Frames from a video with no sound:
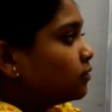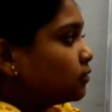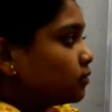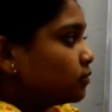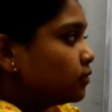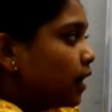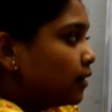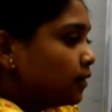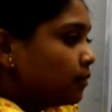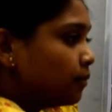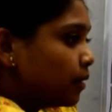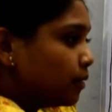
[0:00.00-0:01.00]

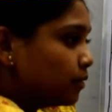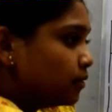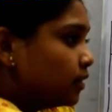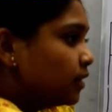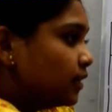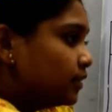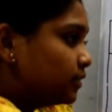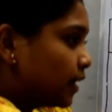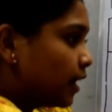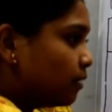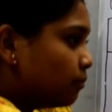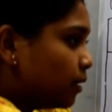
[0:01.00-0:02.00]
the
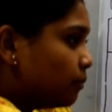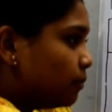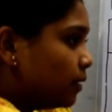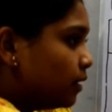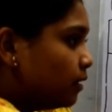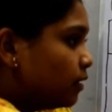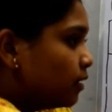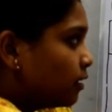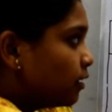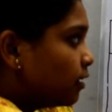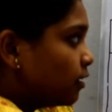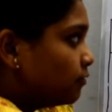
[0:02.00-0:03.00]
second baby,
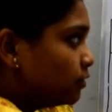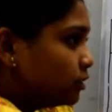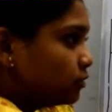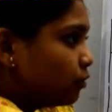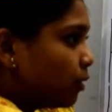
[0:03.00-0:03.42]
which is formed